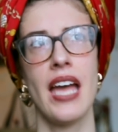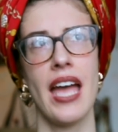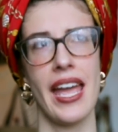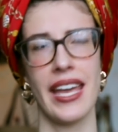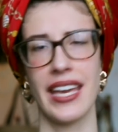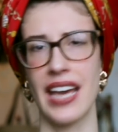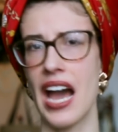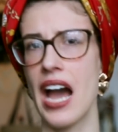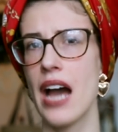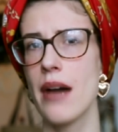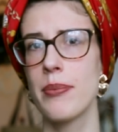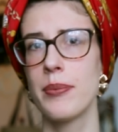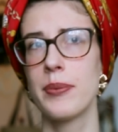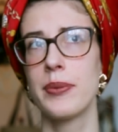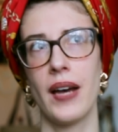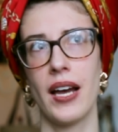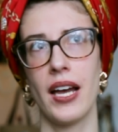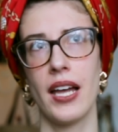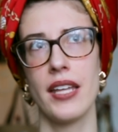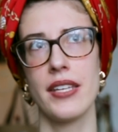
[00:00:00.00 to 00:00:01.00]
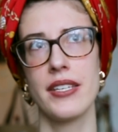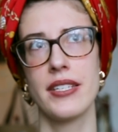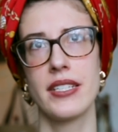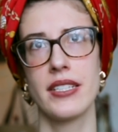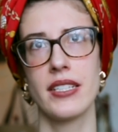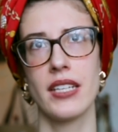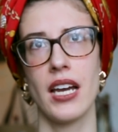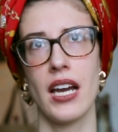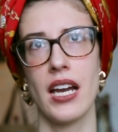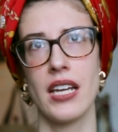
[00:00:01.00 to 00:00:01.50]
a cap,
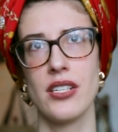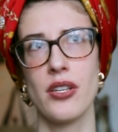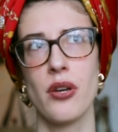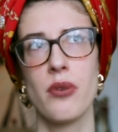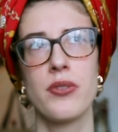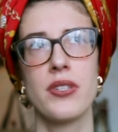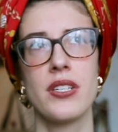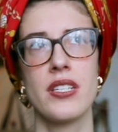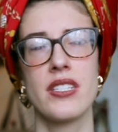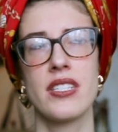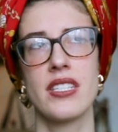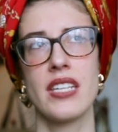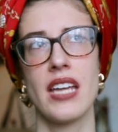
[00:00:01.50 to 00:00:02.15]
but I noticed